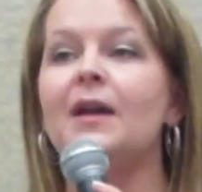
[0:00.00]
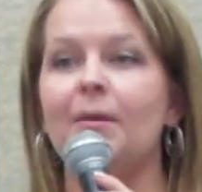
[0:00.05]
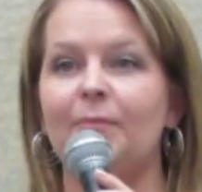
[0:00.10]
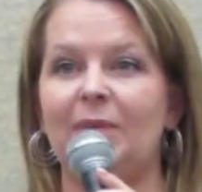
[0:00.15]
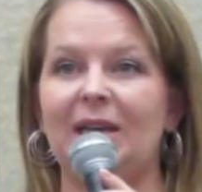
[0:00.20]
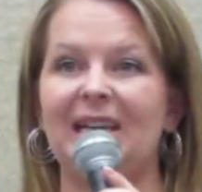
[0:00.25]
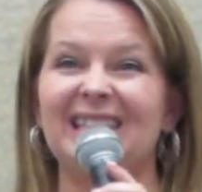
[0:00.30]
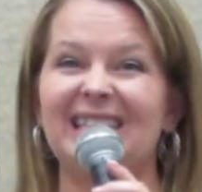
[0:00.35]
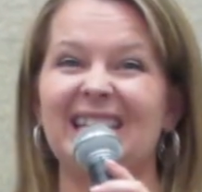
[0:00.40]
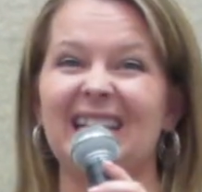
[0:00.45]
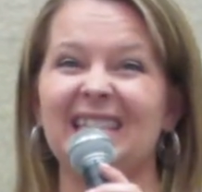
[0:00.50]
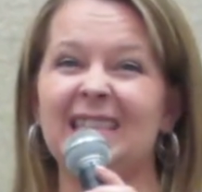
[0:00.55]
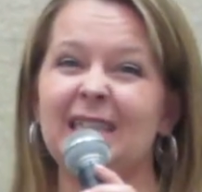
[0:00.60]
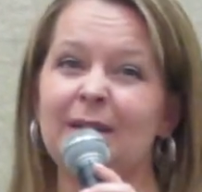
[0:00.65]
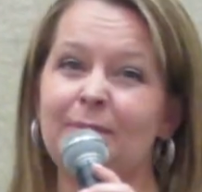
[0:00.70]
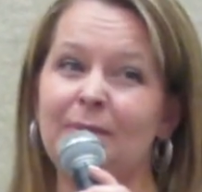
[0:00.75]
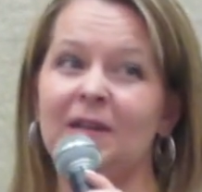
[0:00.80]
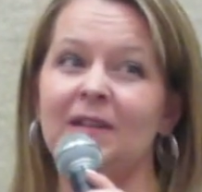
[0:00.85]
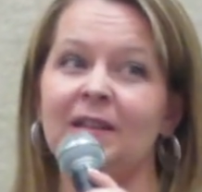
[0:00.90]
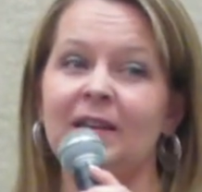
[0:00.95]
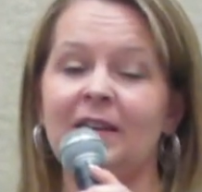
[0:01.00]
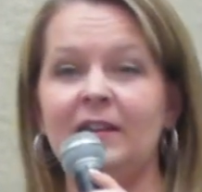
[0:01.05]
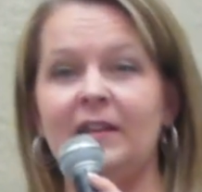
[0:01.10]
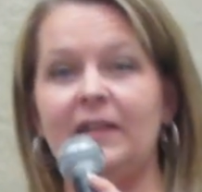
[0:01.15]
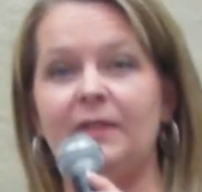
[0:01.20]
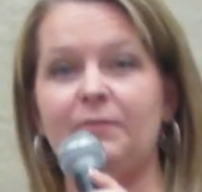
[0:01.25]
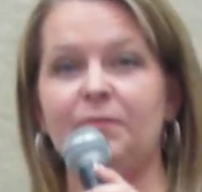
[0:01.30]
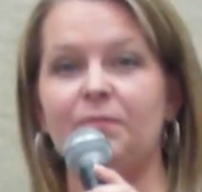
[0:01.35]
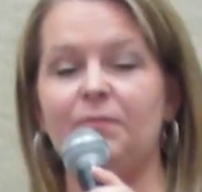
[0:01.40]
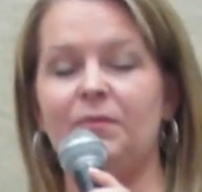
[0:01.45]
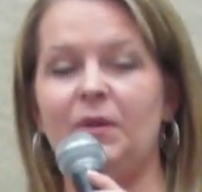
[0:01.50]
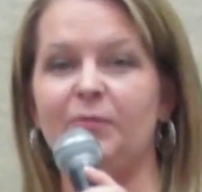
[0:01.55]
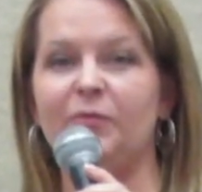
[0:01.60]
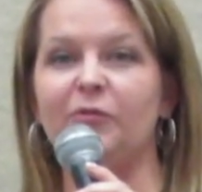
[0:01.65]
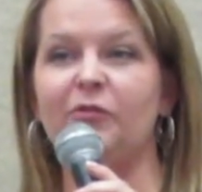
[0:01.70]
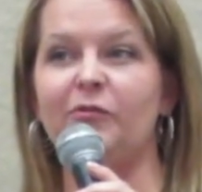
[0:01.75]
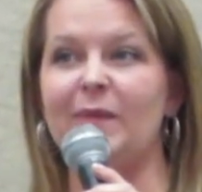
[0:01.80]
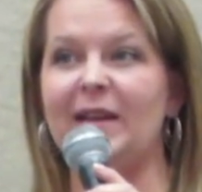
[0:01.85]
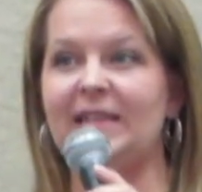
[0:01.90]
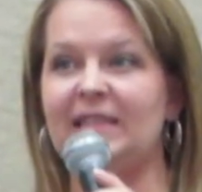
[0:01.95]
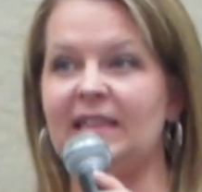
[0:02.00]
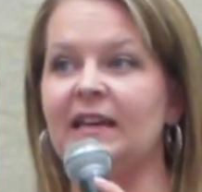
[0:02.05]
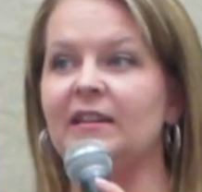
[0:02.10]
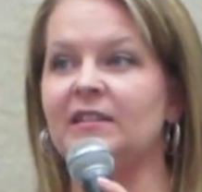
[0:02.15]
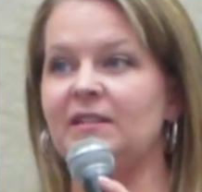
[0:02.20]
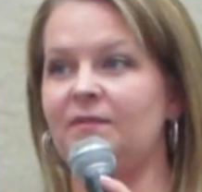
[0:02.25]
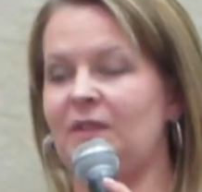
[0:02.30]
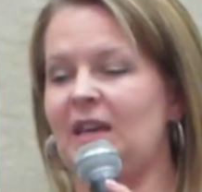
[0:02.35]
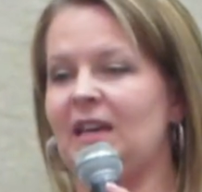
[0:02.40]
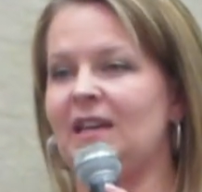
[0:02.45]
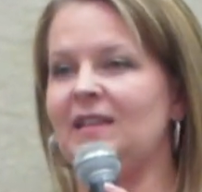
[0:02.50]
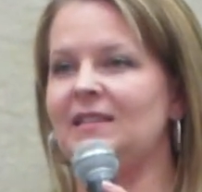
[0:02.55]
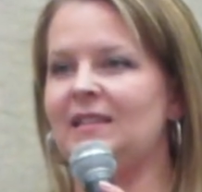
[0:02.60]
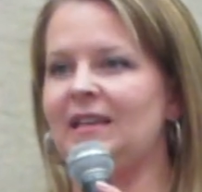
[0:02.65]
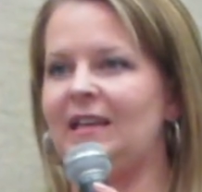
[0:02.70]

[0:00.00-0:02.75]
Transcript: because that's typically going to improve my sales if they can